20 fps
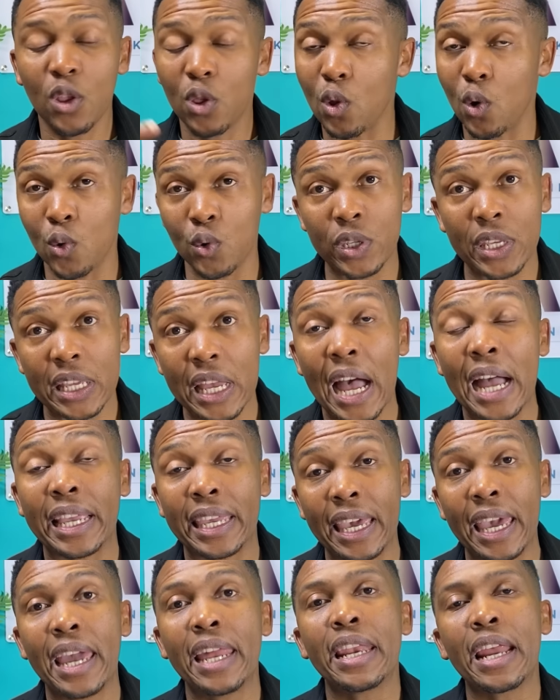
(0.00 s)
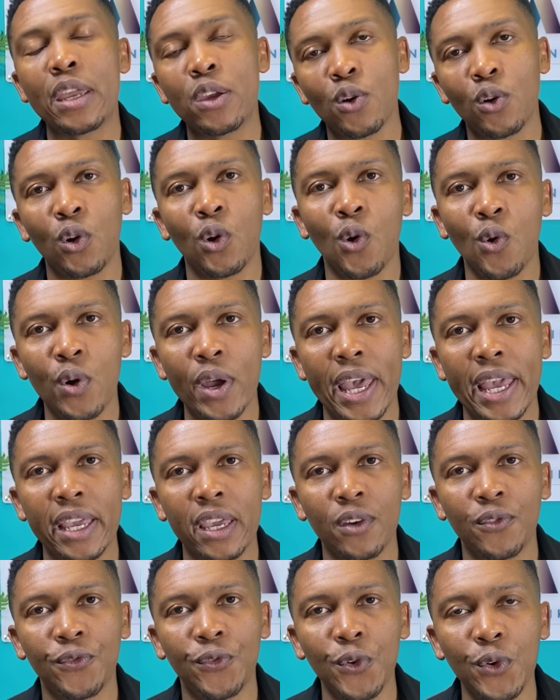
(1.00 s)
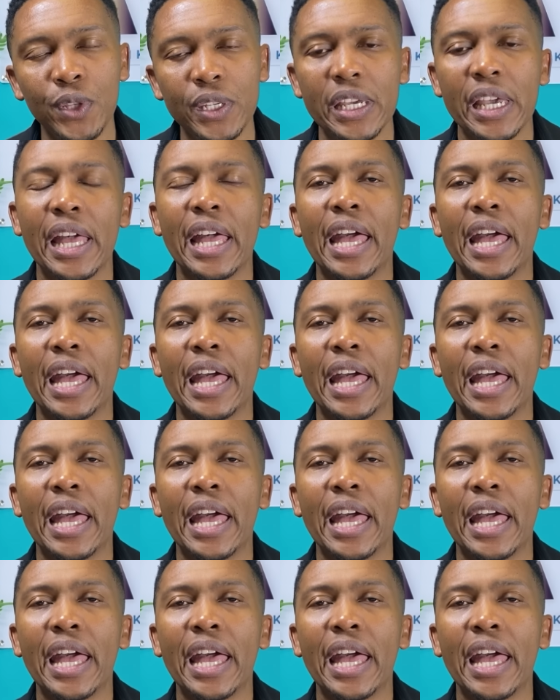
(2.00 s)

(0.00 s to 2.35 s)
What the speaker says: Those again are your low-hanging fruit,